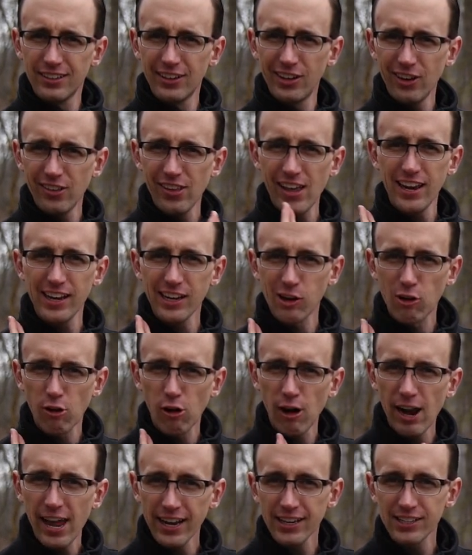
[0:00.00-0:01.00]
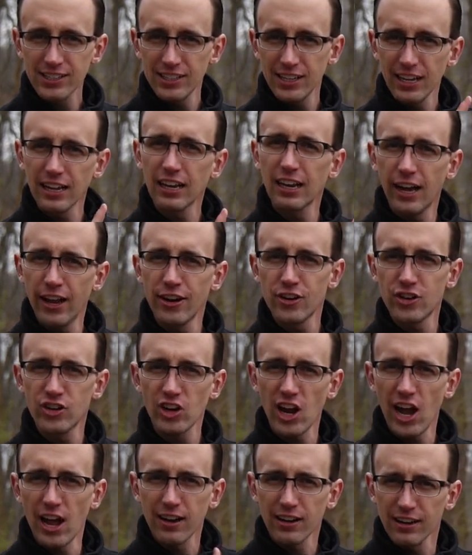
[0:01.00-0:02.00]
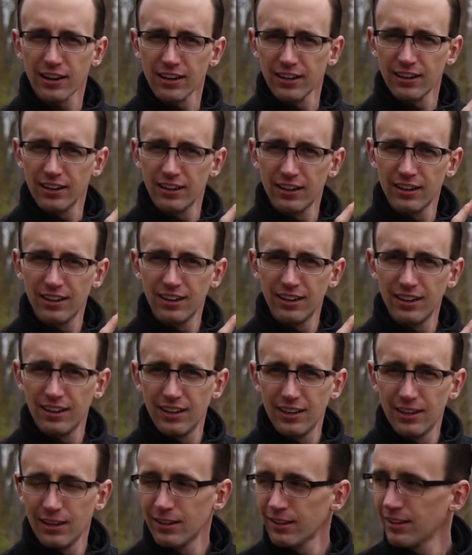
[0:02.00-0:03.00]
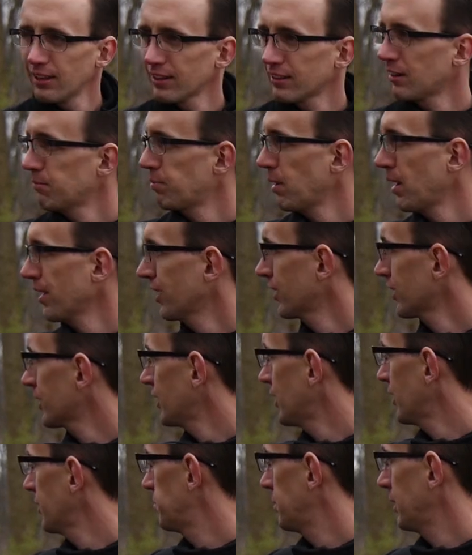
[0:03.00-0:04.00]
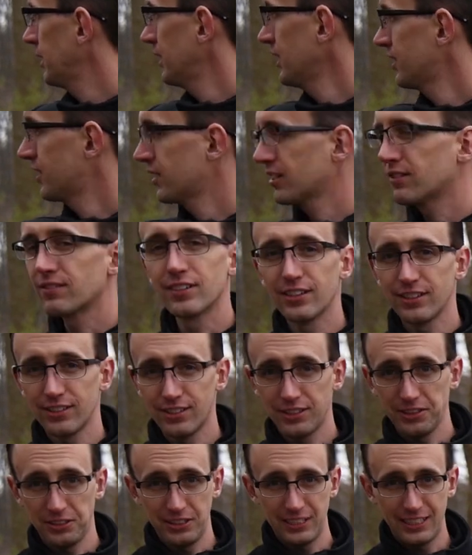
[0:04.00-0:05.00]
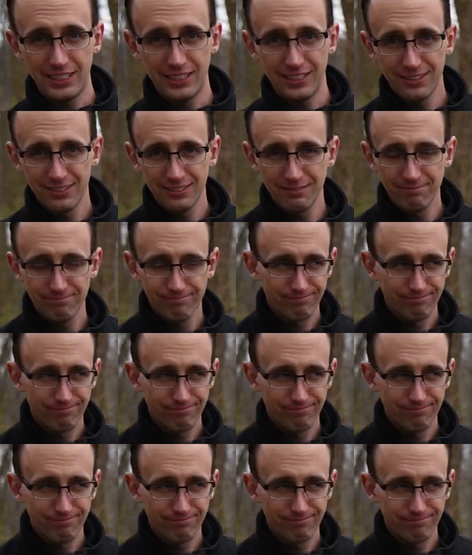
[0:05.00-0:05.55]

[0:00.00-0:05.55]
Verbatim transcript: You hear that? It cracks like gunshot. Like they're probably gonna call the police over there, it's so loud.